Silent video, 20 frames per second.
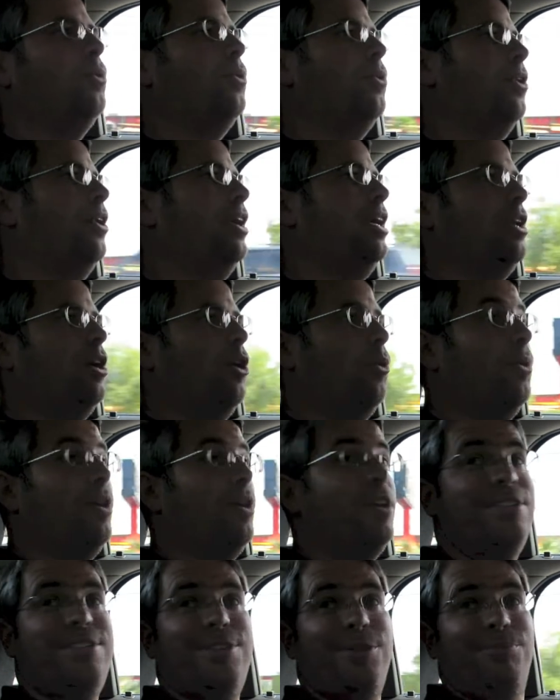or you know
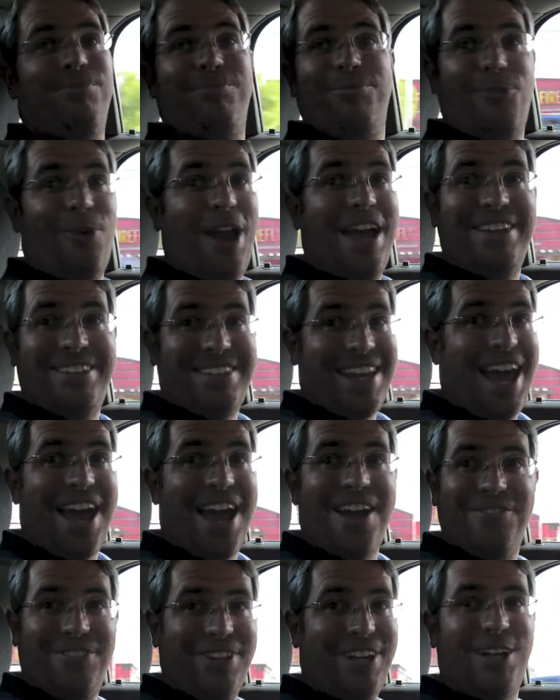what is the right to
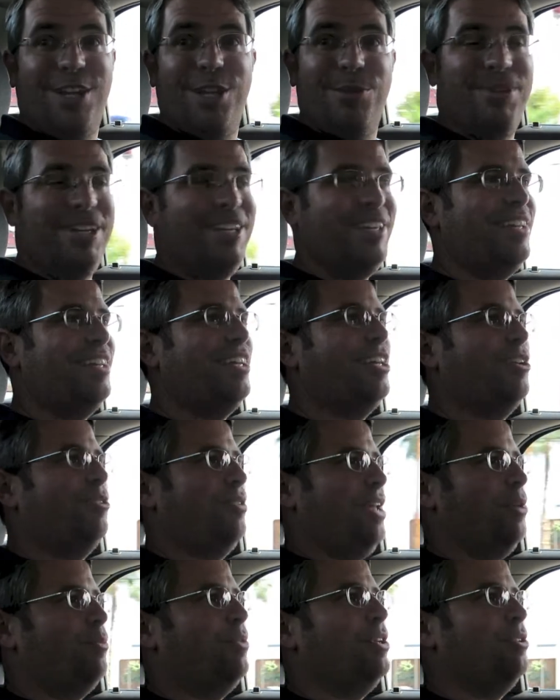have anonymity
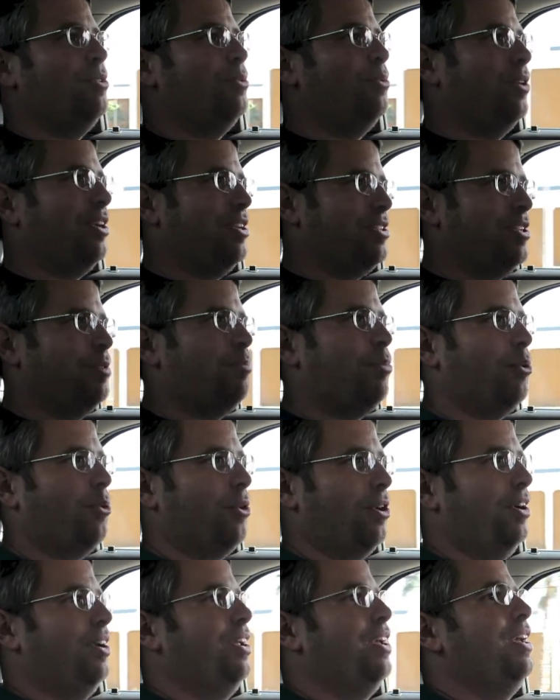and, and we do want to
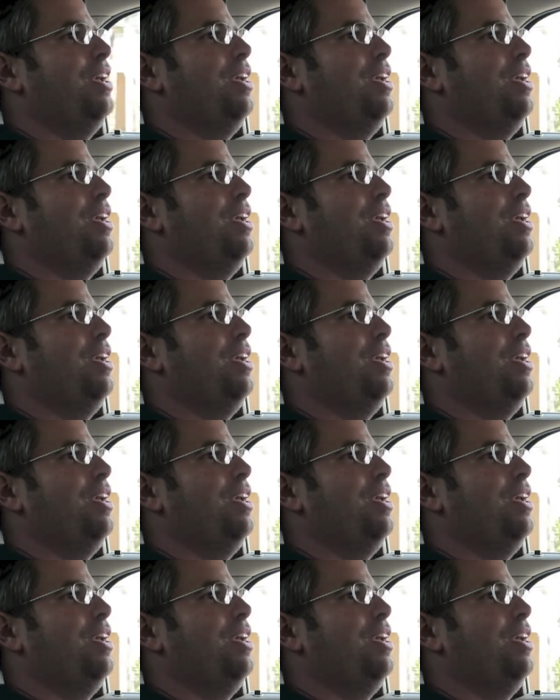support